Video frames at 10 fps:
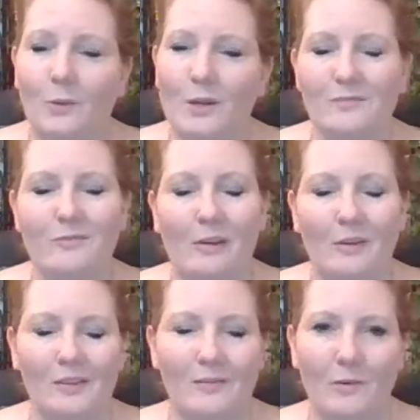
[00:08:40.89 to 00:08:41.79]

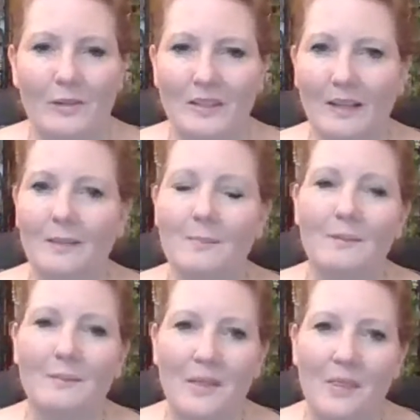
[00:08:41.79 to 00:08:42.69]
Waterfalls have always kind of
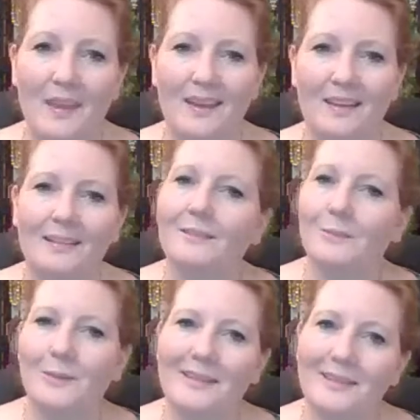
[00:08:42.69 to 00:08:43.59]
been my thing.
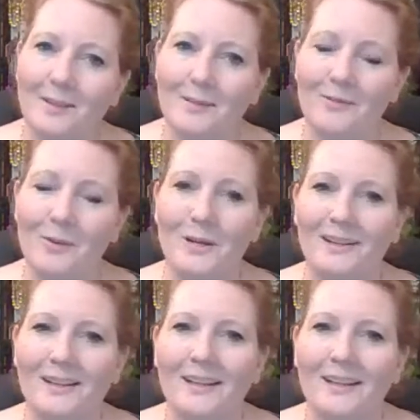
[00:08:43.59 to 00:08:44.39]
That's what I look for